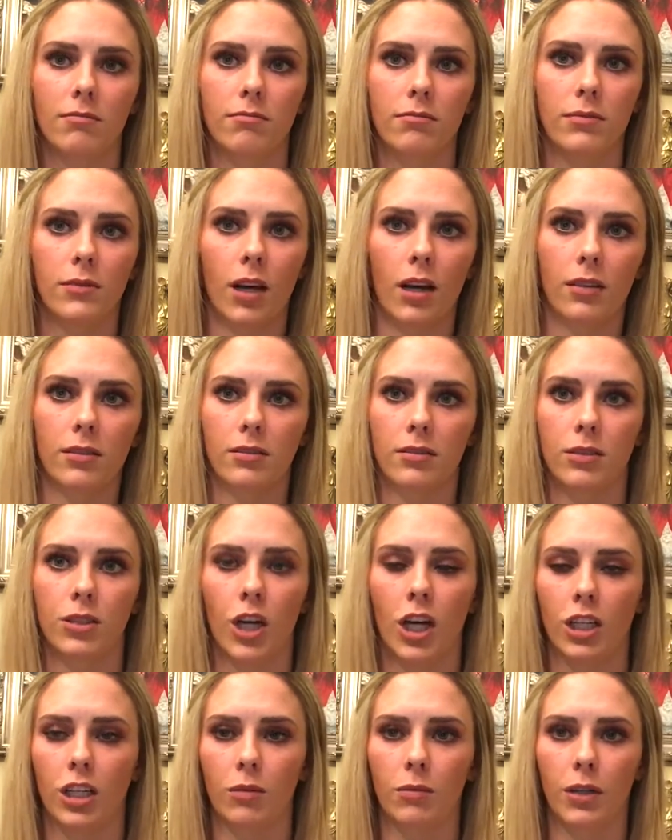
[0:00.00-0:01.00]
not
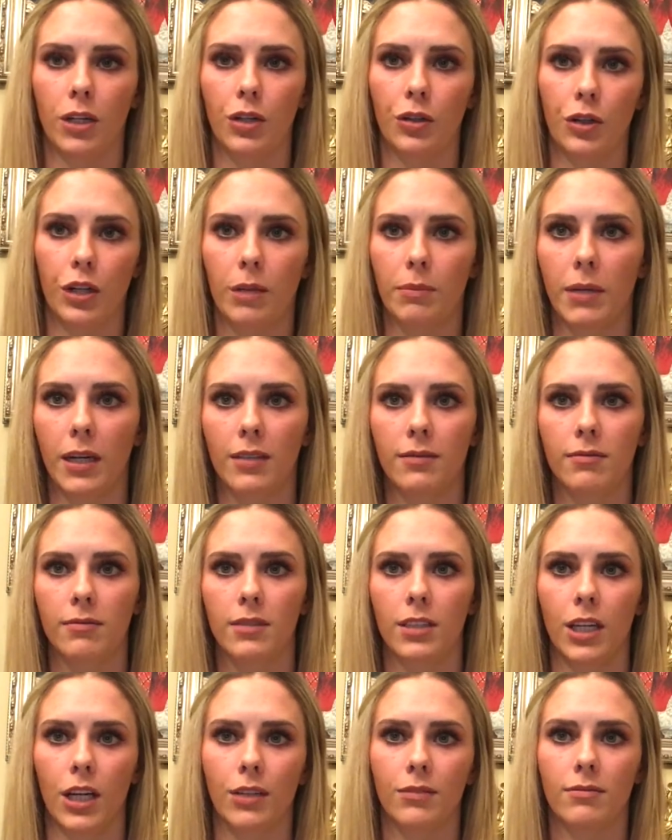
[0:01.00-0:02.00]
documentary, but,
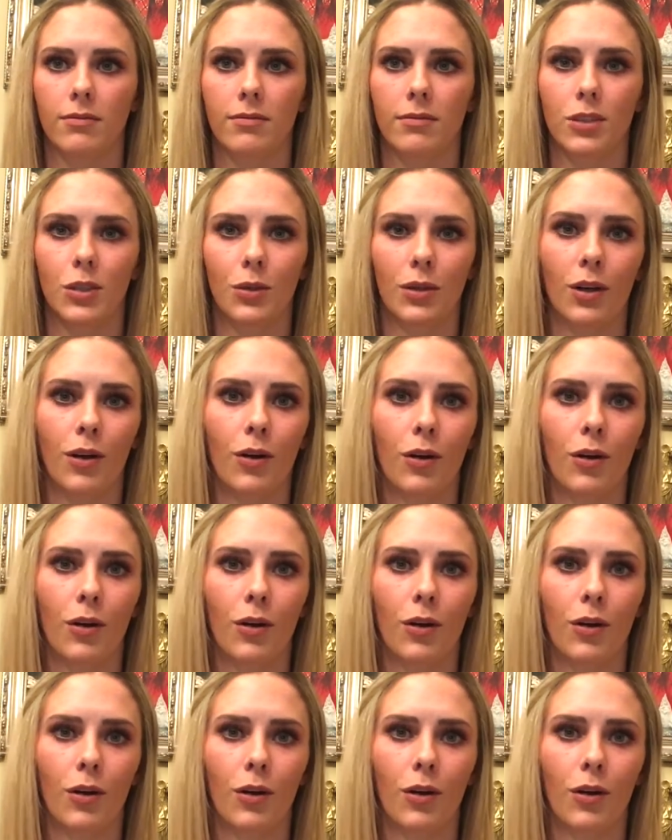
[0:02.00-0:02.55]
you know, doing a